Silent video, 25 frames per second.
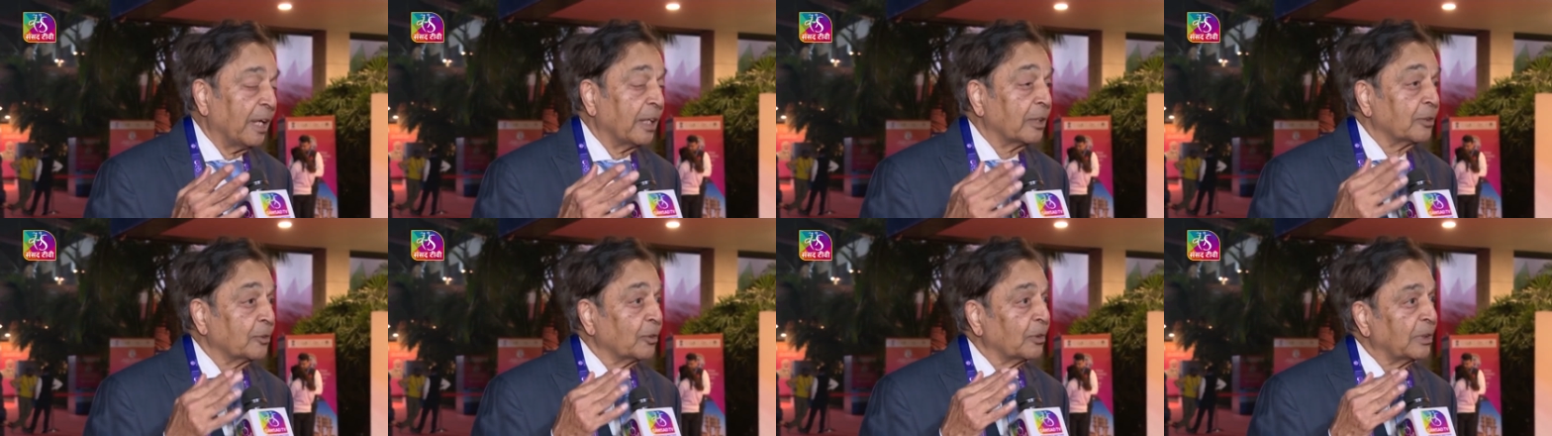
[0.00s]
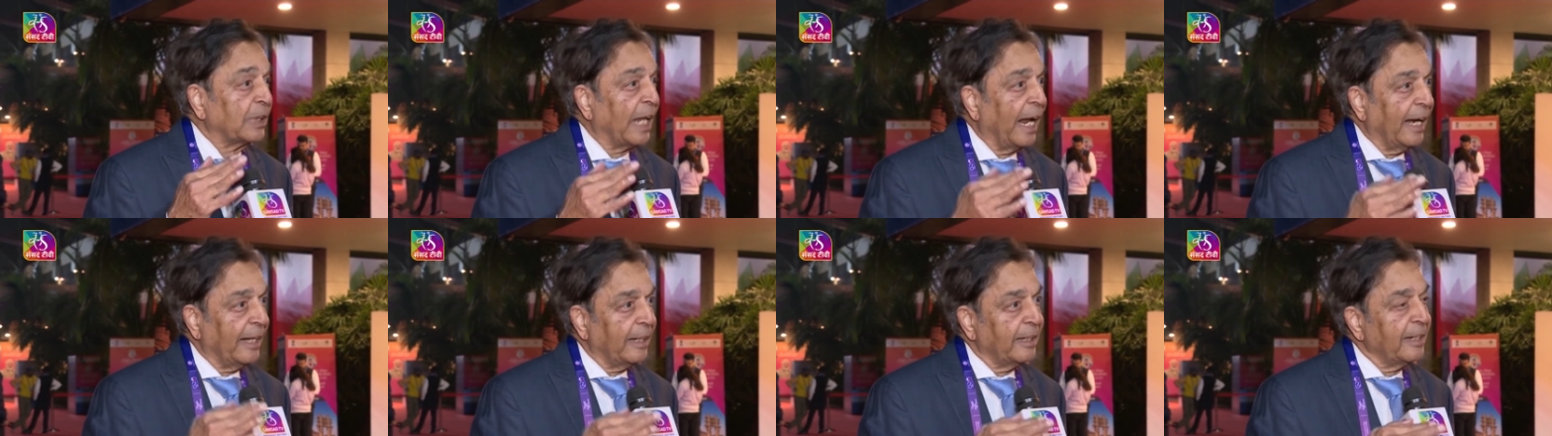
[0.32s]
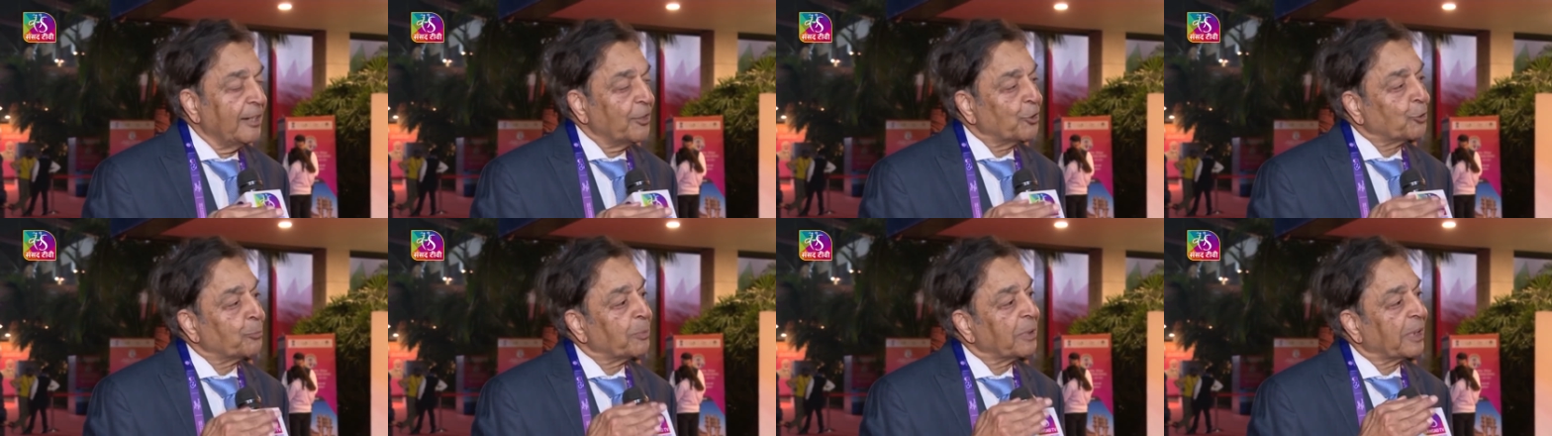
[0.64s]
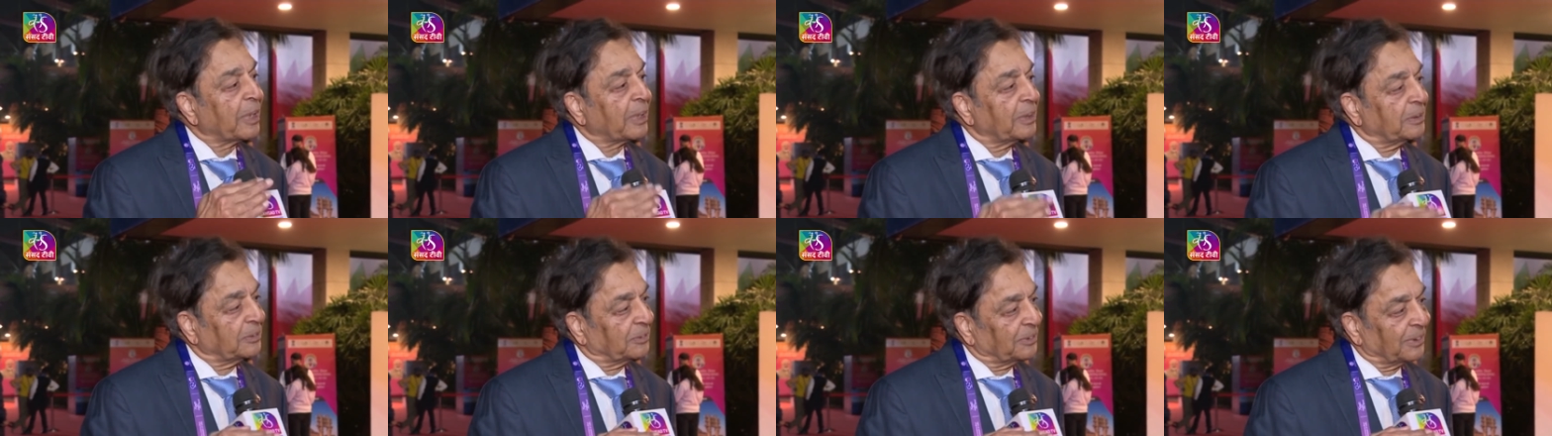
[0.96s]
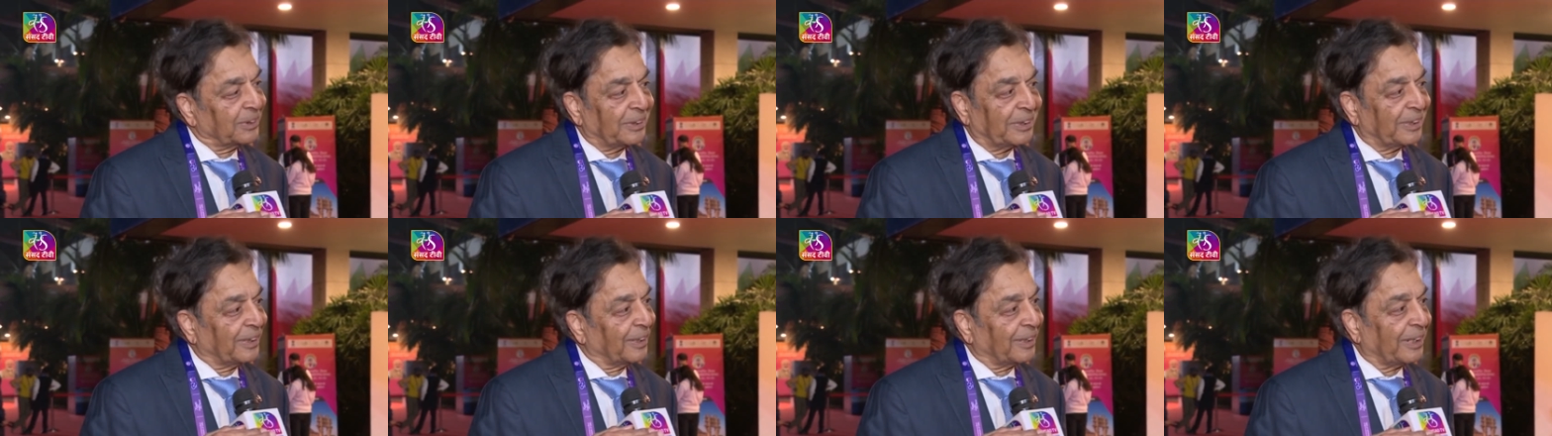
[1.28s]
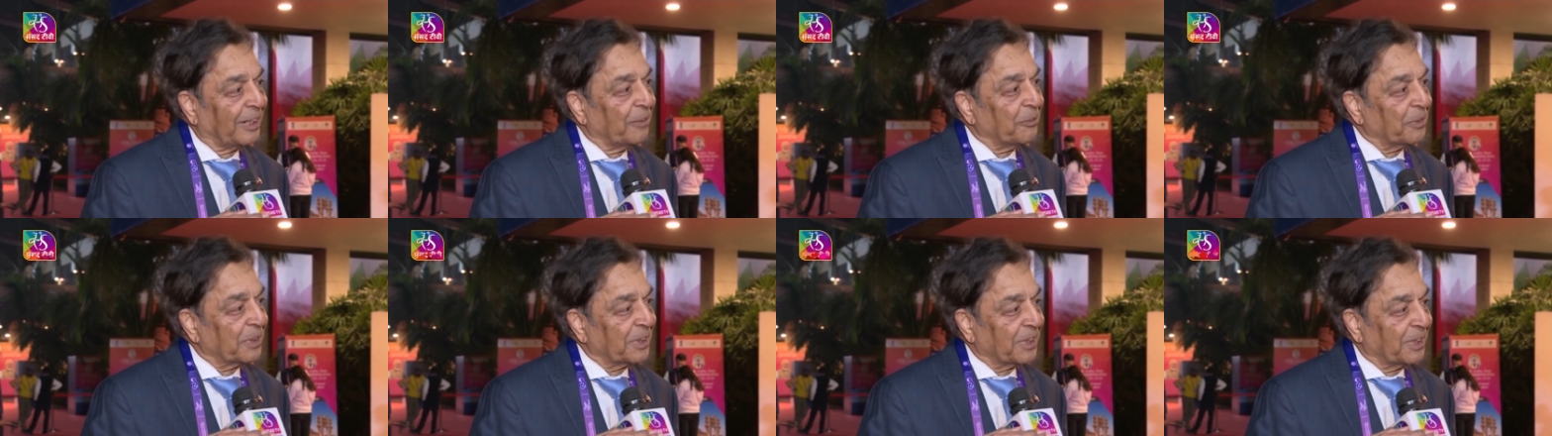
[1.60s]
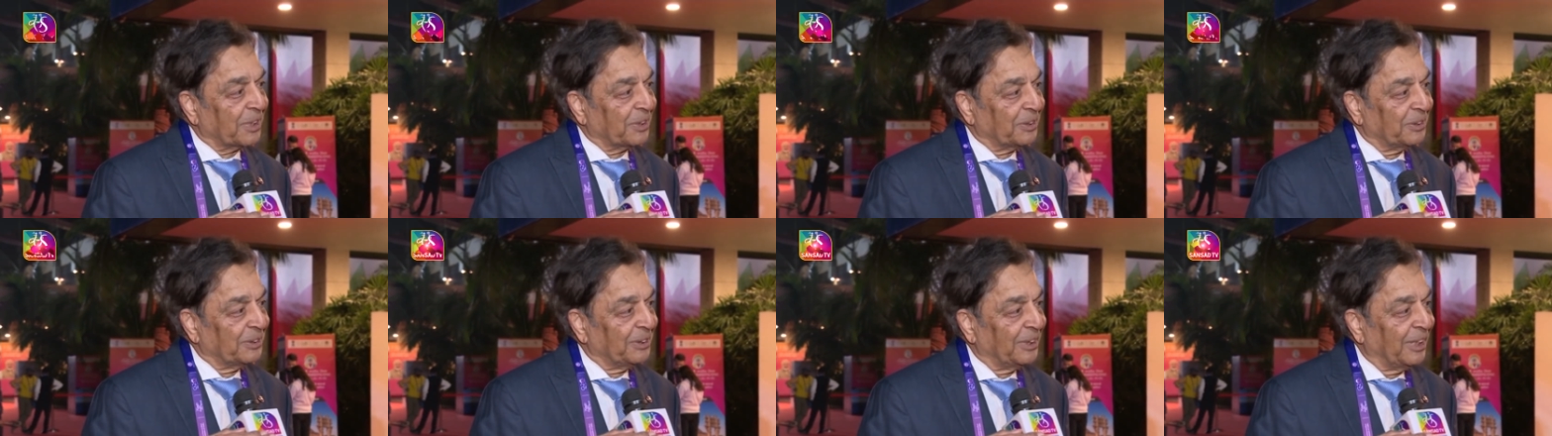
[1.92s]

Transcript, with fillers: So that needs to be covered.